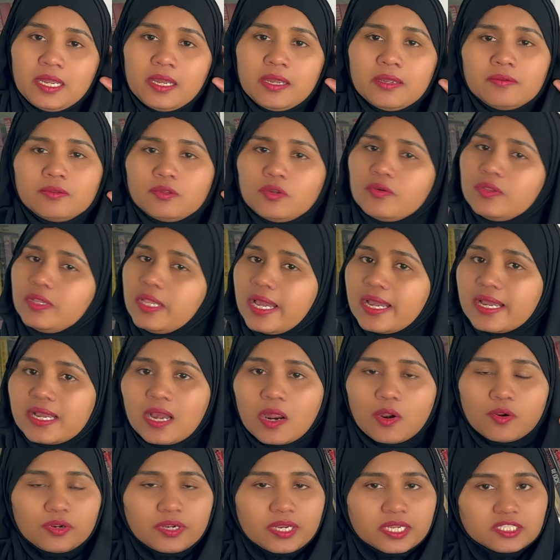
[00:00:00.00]
You will
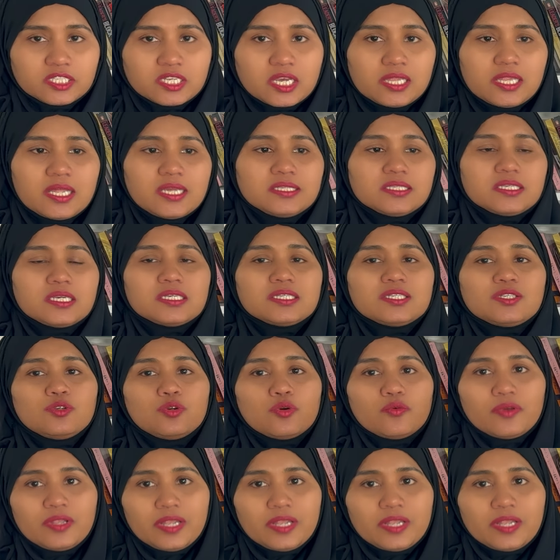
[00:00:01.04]
encounter challenges, you will